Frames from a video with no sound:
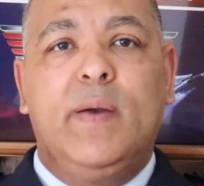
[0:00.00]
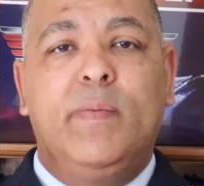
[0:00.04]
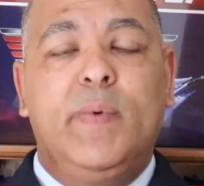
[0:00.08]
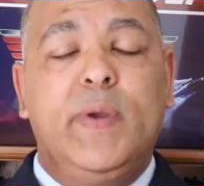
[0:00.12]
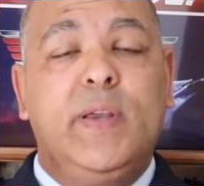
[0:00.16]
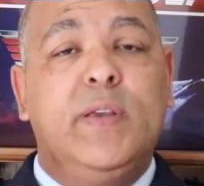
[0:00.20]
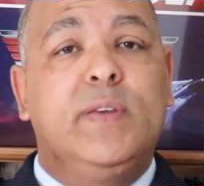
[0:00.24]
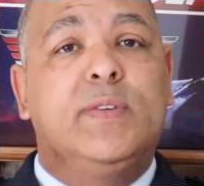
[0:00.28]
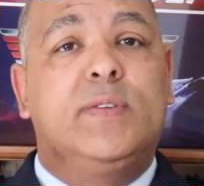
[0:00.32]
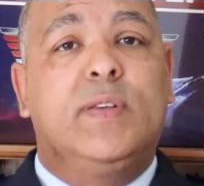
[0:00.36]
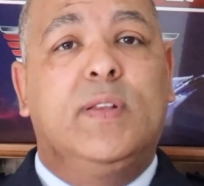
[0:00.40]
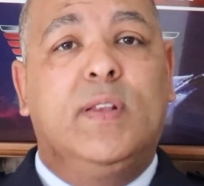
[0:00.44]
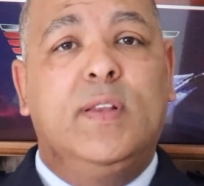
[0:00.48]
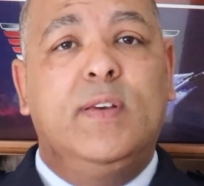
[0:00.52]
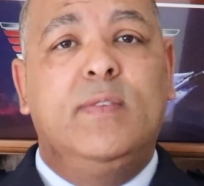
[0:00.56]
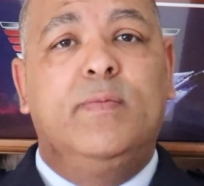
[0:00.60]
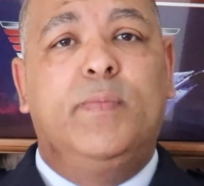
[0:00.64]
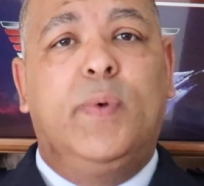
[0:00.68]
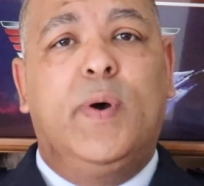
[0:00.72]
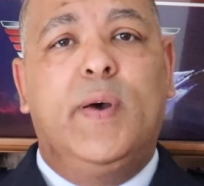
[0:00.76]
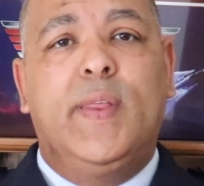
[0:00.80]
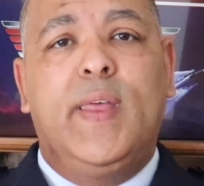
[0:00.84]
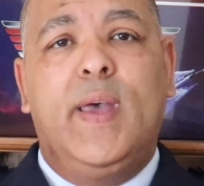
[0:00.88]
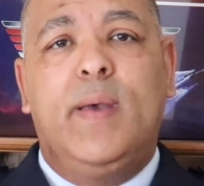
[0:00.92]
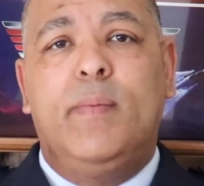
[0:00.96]
we used to live
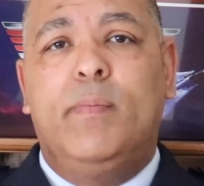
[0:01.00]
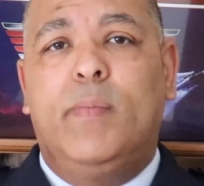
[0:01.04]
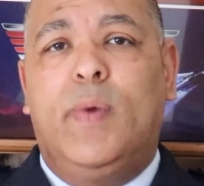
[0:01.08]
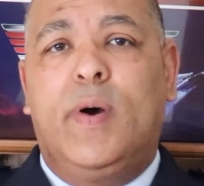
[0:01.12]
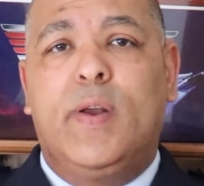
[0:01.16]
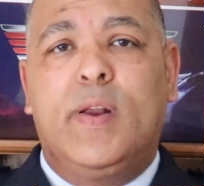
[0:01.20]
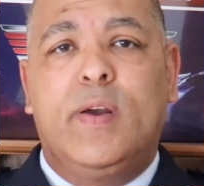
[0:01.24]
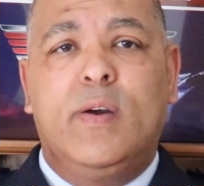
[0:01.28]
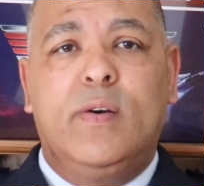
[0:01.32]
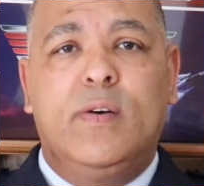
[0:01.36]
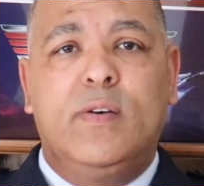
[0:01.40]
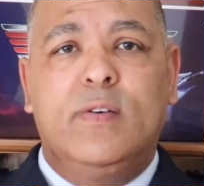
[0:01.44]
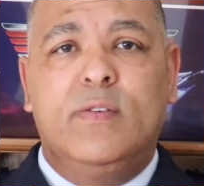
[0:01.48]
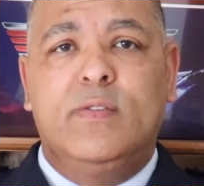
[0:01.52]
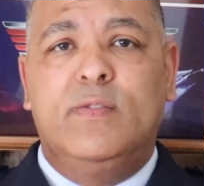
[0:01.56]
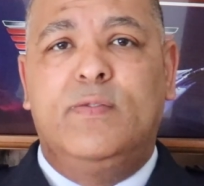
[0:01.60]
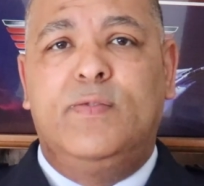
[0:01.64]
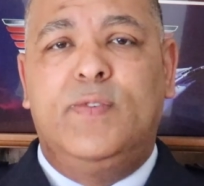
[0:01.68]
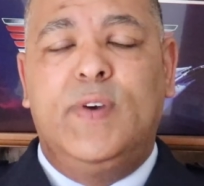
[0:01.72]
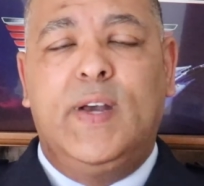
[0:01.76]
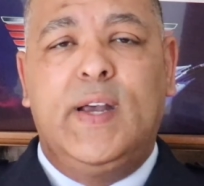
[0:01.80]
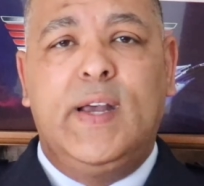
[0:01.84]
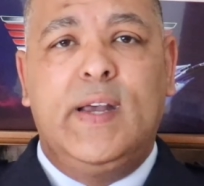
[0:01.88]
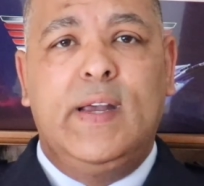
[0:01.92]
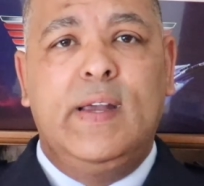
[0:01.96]
by that motto
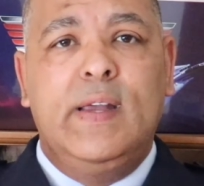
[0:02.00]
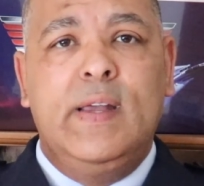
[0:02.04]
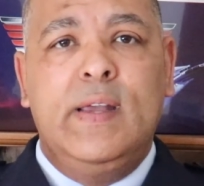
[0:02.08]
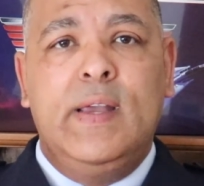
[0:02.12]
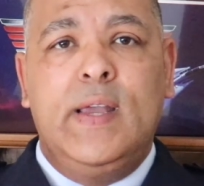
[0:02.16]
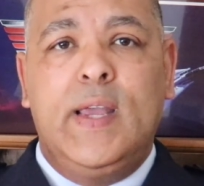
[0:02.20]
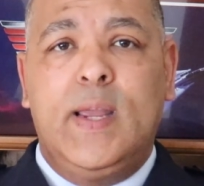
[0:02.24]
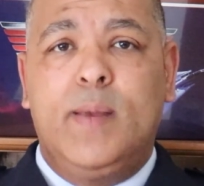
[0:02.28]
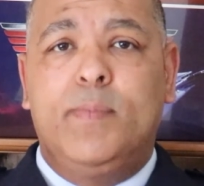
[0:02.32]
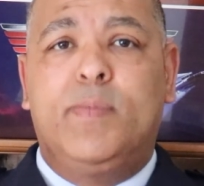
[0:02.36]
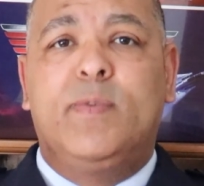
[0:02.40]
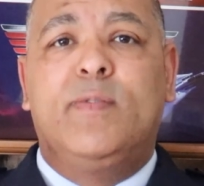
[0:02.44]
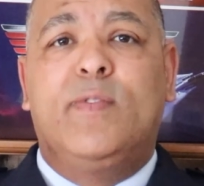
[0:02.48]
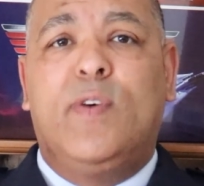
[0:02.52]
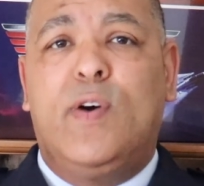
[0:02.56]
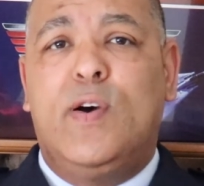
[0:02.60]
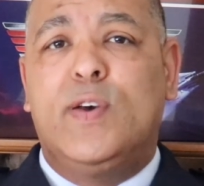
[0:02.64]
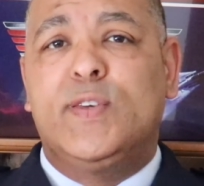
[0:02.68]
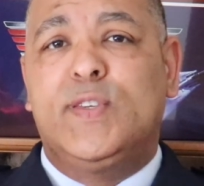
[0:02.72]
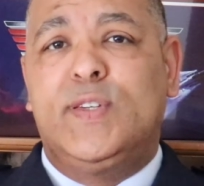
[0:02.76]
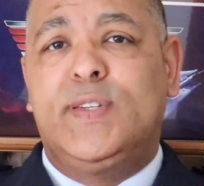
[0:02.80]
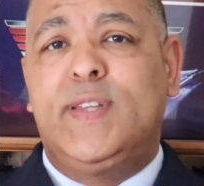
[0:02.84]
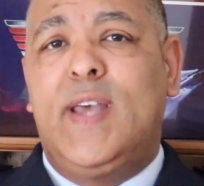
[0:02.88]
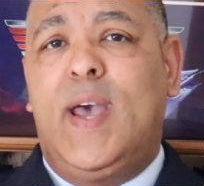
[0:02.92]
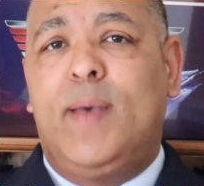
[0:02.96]
of
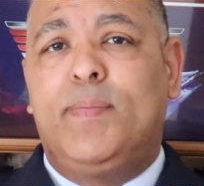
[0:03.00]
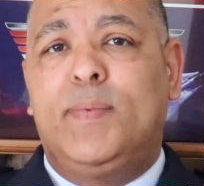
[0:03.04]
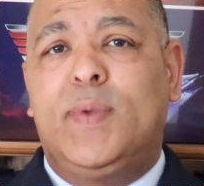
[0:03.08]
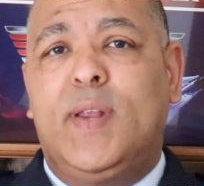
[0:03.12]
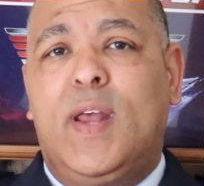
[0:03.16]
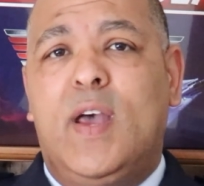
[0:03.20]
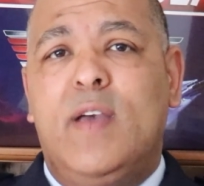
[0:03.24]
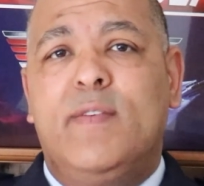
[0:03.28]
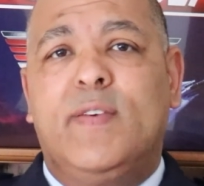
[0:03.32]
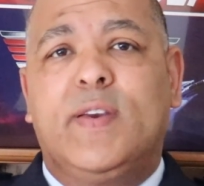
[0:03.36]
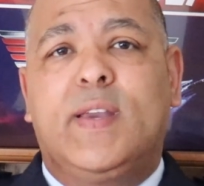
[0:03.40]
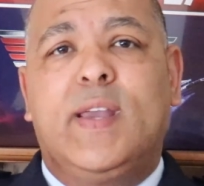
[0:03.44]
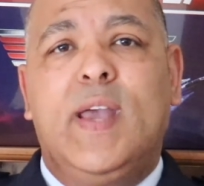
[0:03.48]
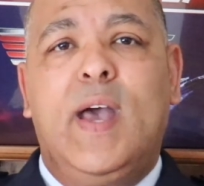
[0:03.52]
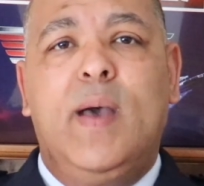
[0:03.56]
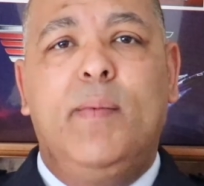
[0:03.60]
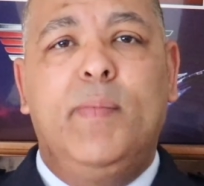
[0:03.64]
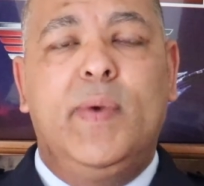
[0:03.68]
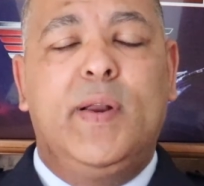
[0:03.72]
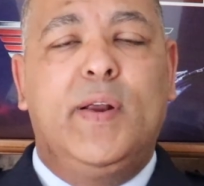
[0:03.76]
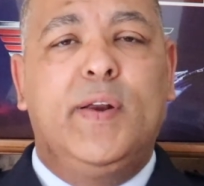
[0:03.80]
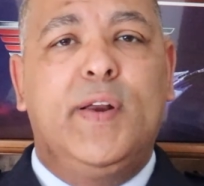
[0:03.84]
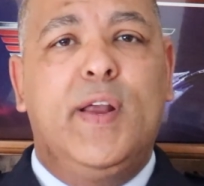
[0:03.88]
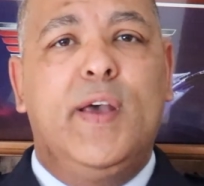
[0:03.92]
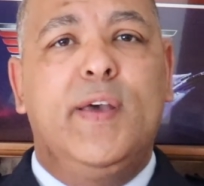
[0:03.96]
improvise, adapt and
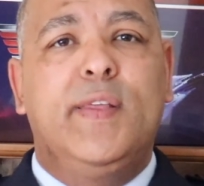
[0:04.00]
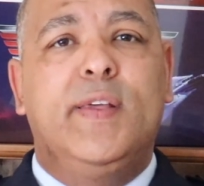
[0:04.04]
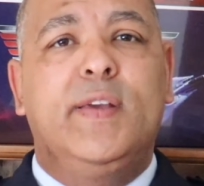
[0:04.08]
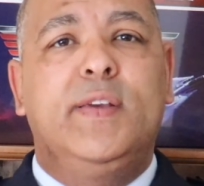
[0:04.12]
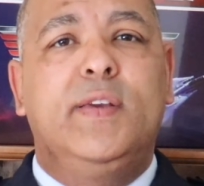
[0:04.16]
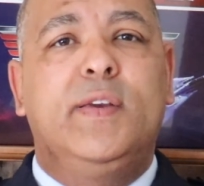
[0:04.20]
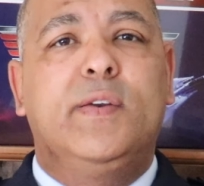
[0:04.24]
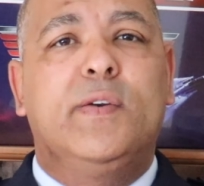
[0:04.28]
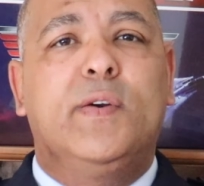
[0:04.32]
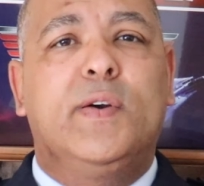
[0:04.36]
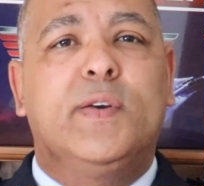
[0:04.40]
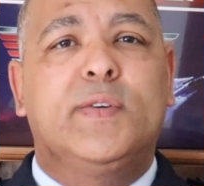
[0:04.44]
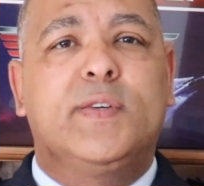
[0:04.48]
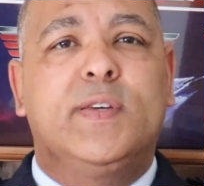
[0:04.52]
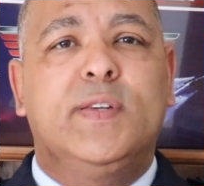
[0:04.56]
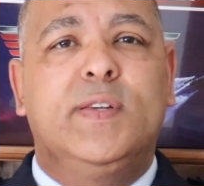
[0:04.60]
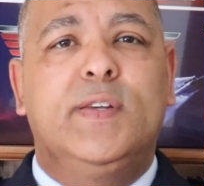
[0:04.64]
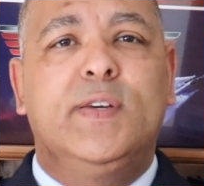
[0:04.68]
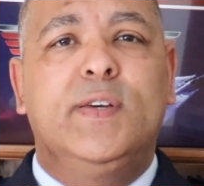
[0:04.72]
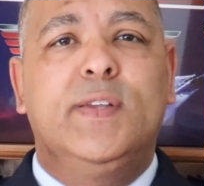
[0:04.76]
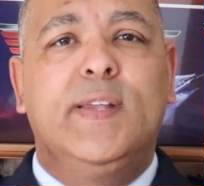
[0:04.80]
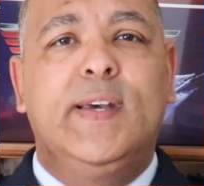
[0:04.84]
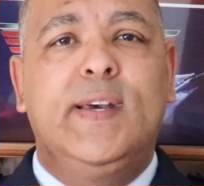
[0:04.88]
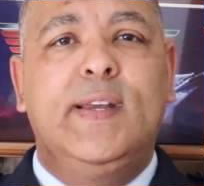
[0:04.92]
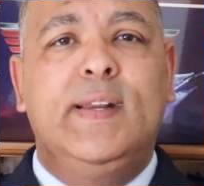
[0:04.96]
overcome, and I know that you guys can
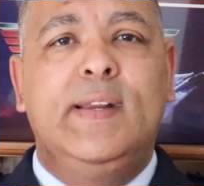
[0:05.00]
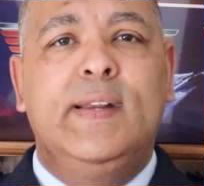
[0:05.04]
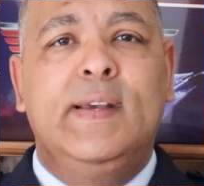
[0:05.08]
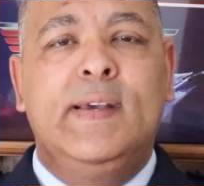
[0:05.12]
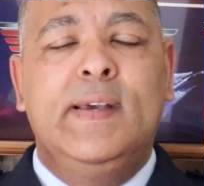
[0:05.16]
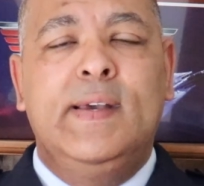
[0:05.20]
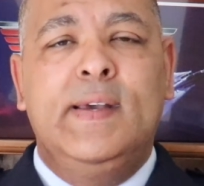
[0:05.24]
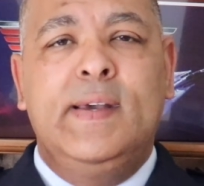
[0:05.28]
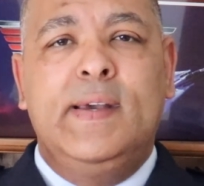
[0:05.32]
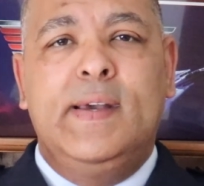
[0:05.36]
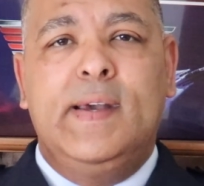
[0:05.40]
do that.